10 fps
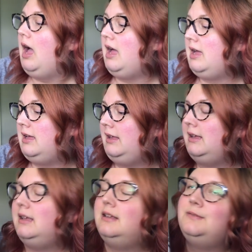Uh,
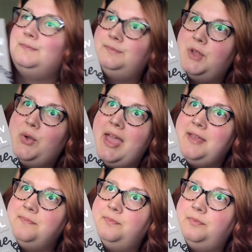
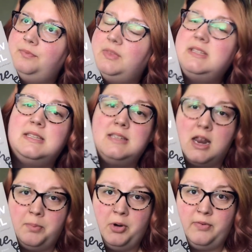okay, this is
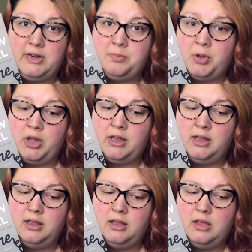not a perfect book.
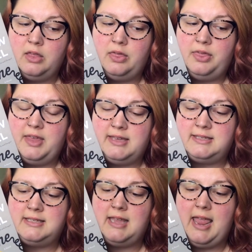
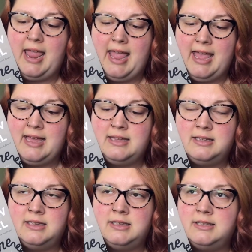This
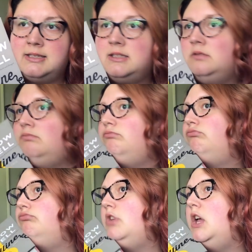has
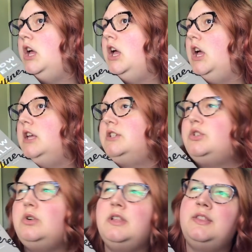
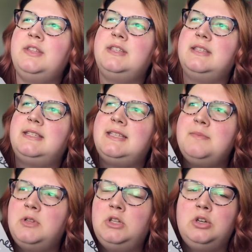sort of the
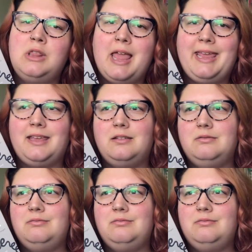similar like